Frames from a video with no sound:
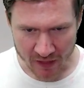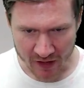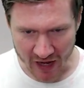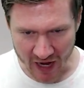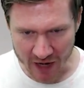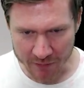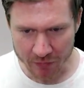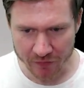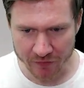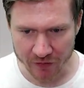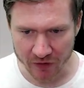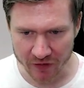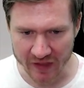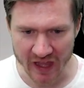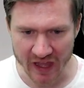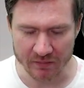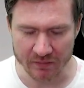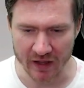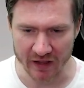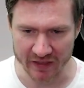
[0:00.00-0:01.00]
I prefer
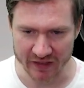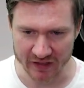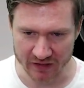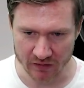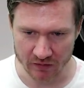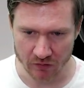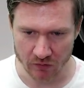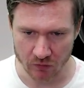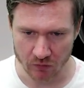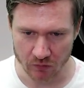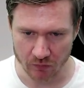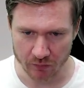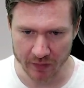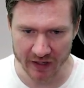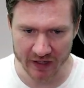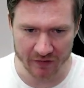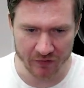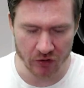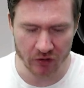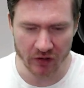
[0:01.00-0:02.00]
that method,
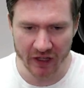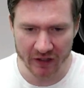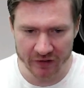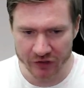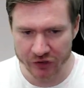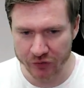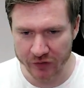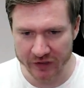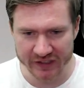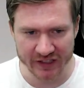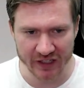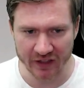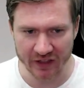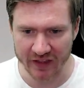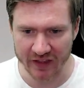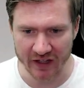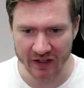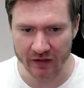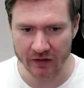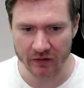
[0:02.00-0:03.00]
but if you like the joystick
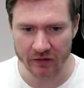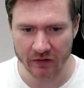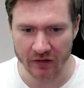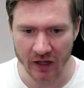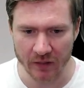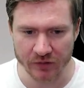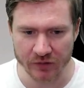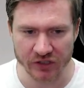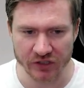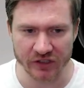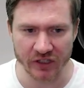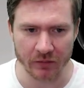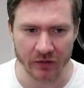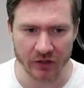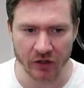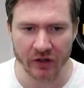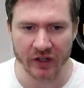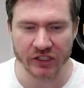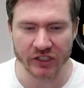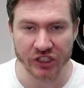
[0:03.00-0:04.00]
thing, the option's there, but
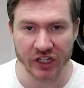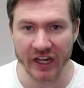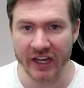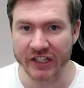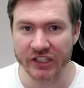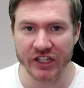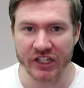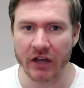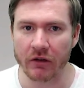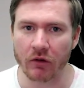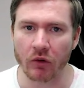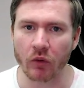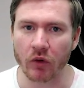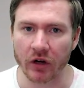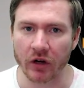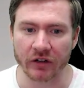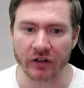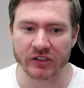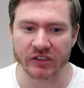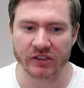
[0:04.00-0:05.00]
you can change how it
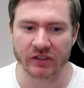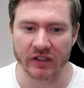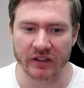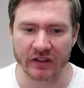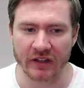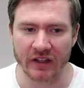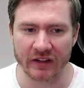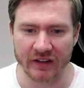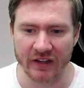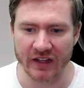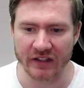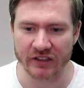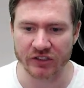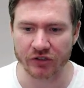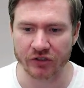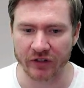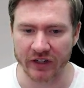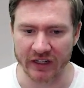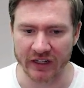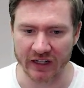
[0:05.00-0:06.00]
works in that
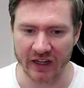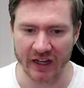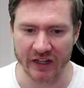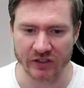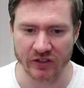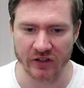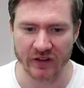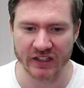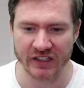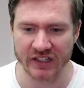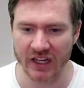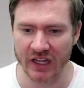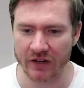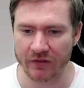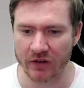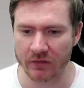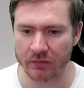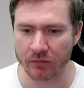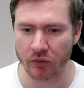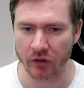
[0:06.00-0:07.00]
screen, okay? So that's kind of
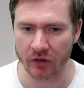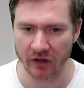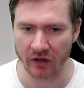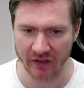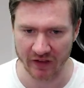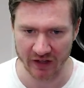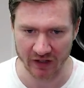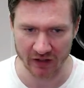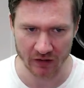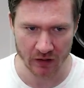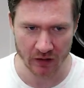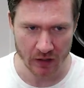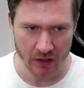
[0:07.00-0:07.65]
an important thing.